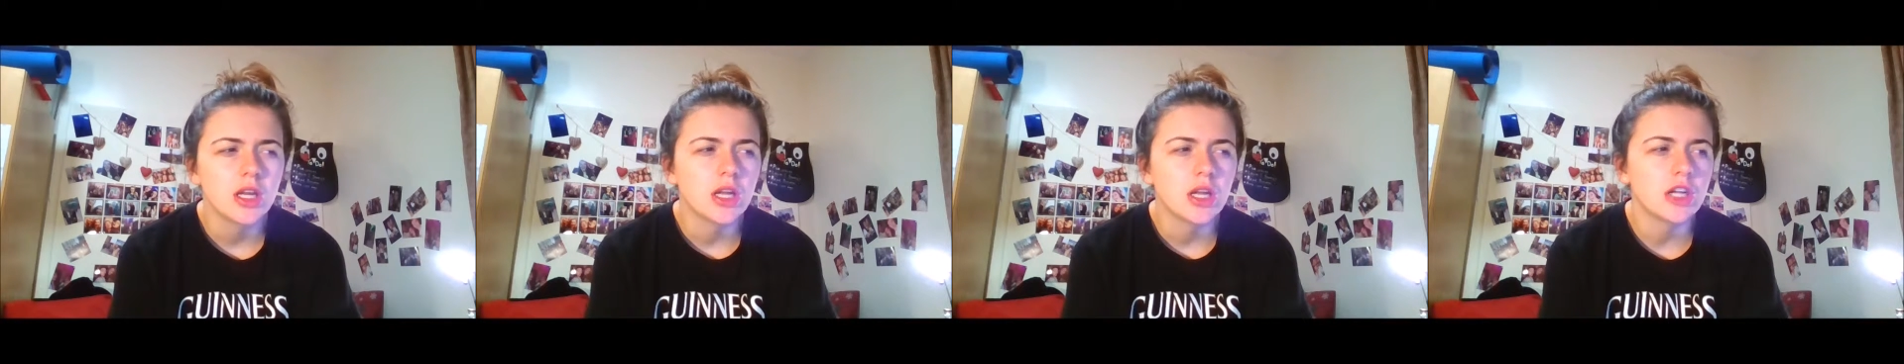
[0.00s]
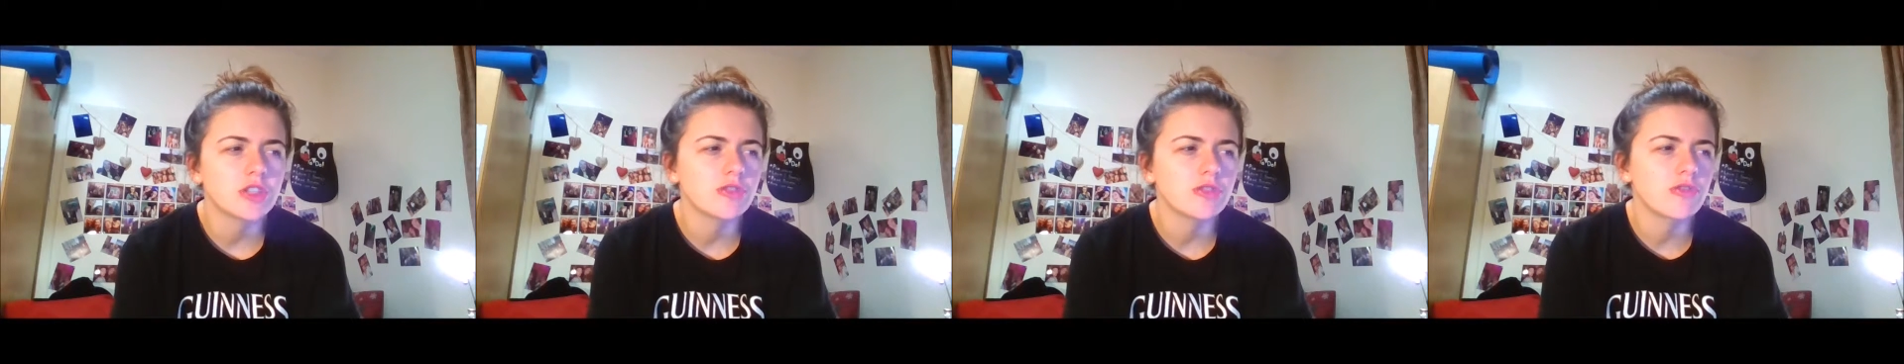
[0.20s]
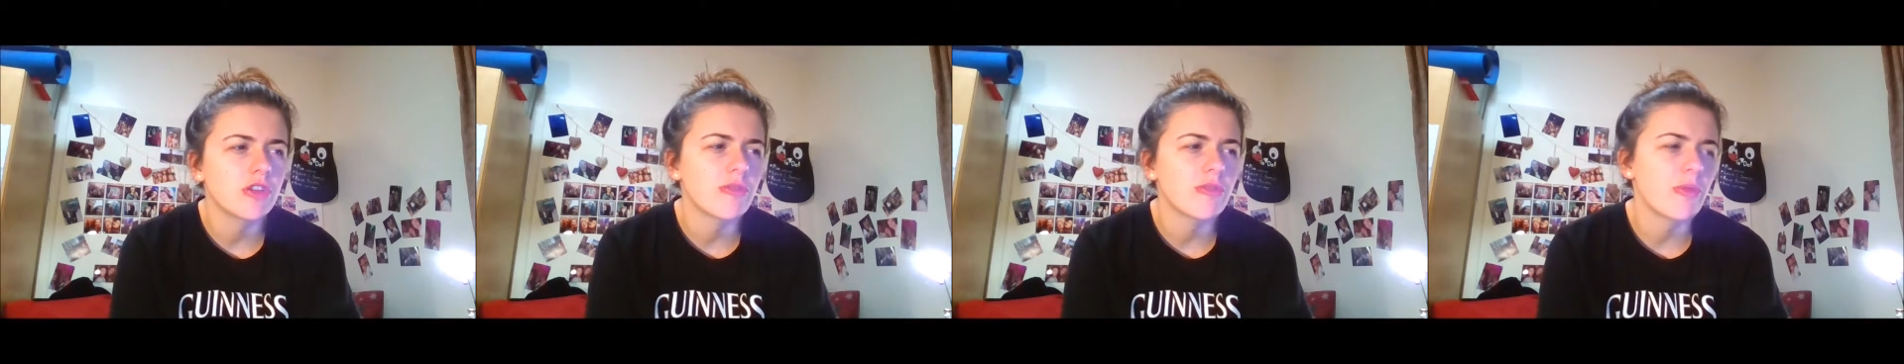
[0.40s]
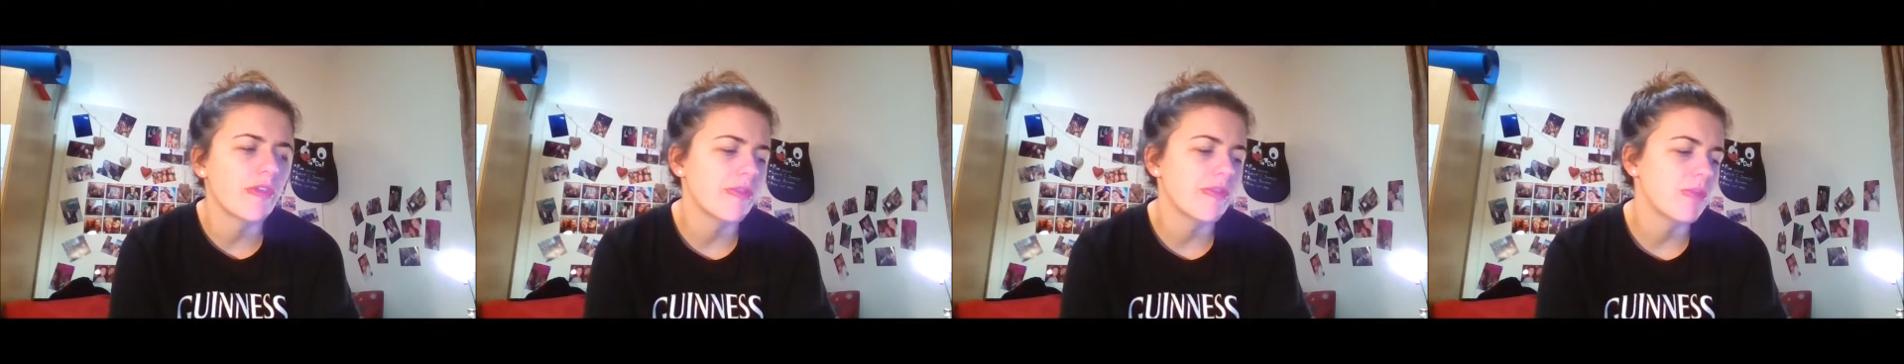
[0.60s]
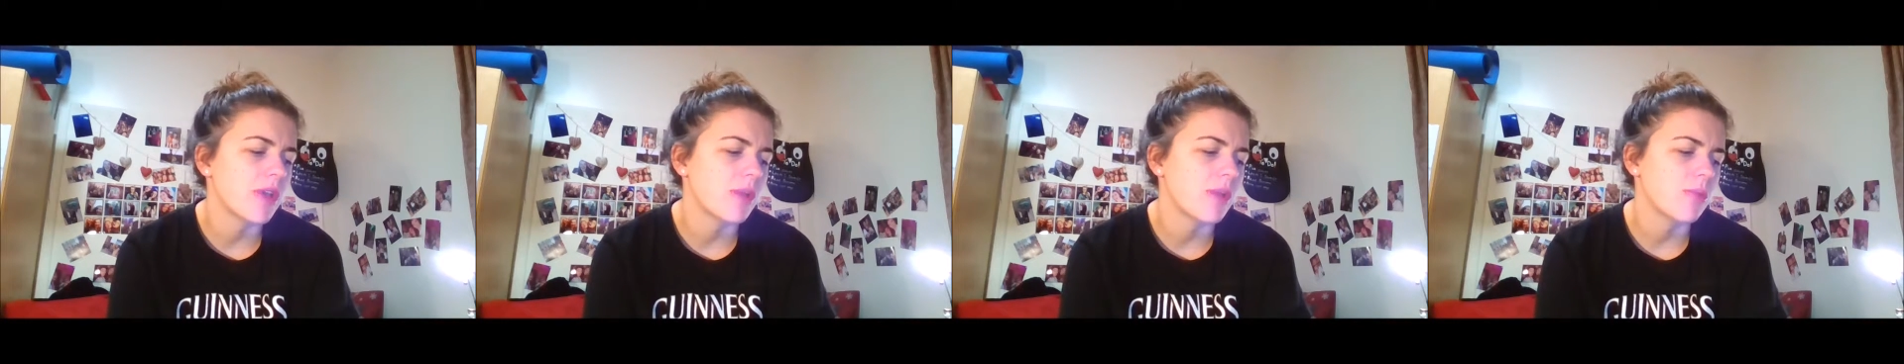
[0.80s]
That doesn't really
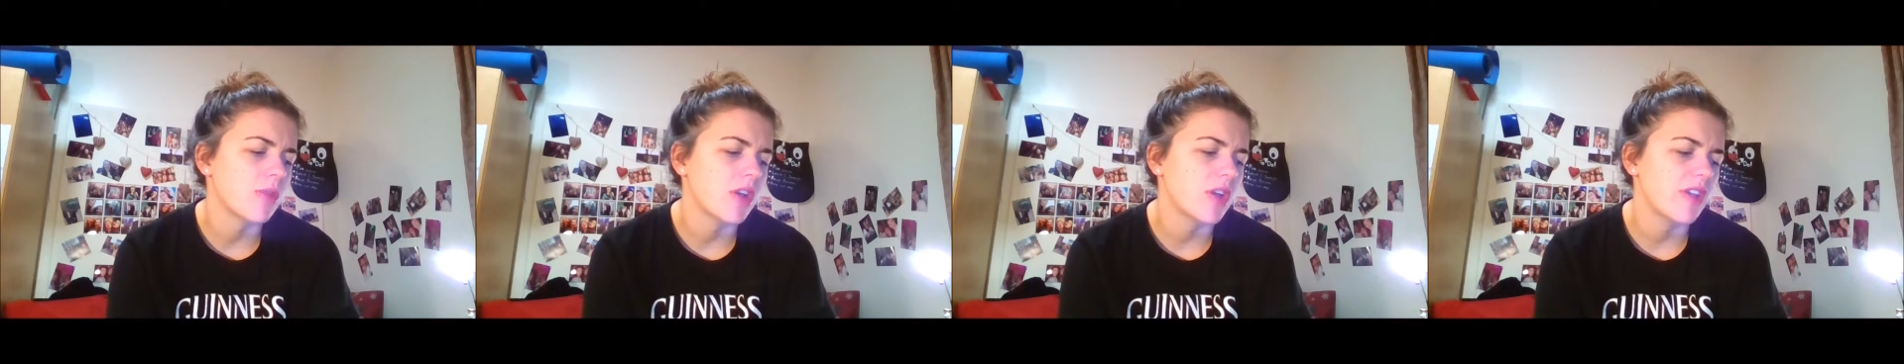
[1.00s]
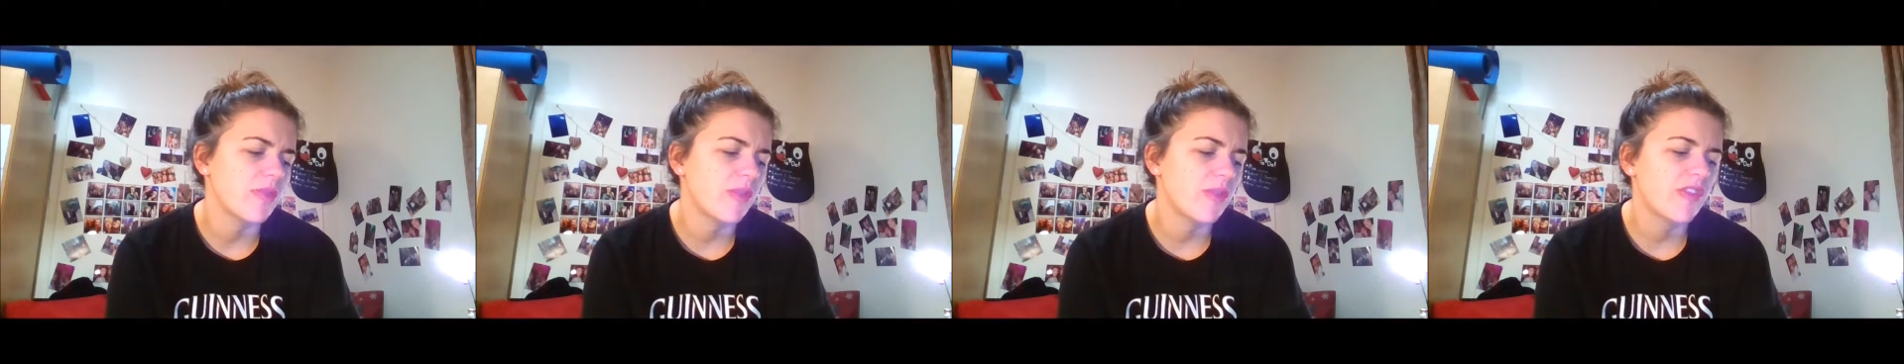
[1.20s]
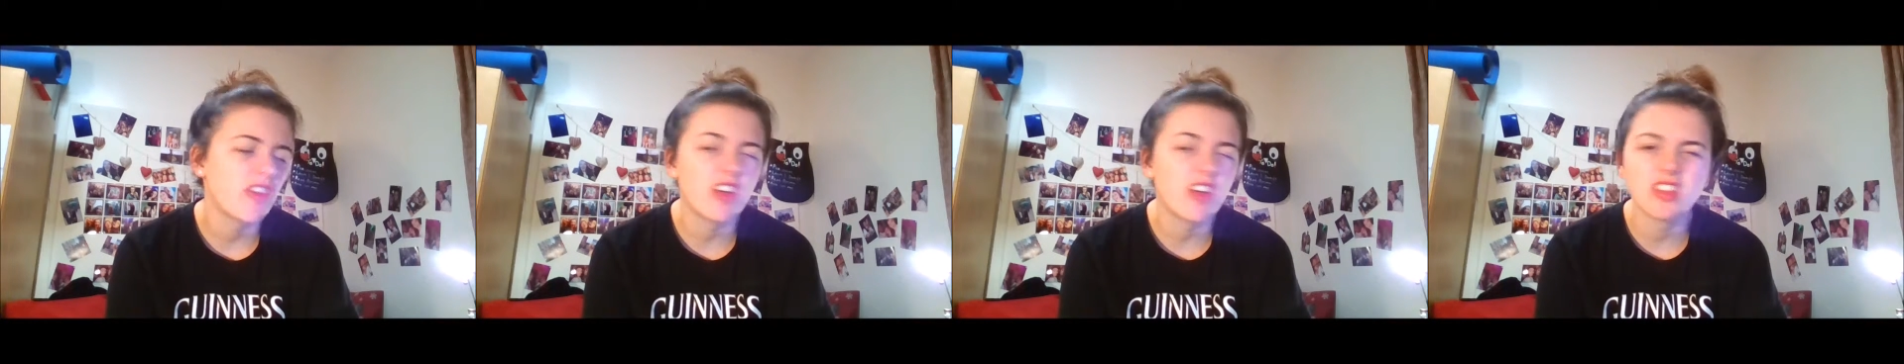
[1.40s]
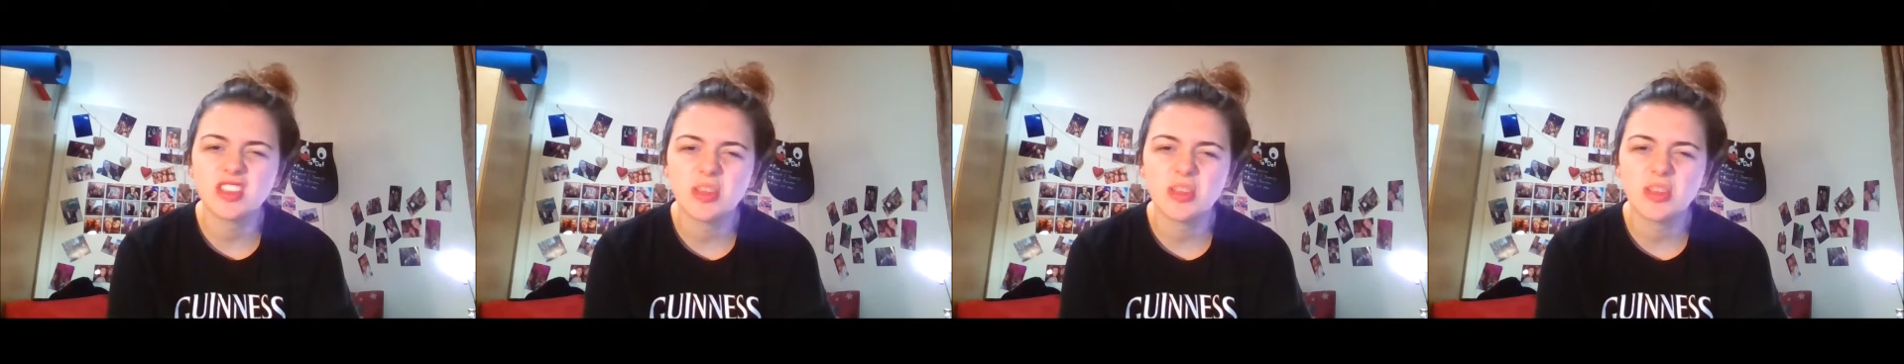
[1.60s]
bother me, but if we've got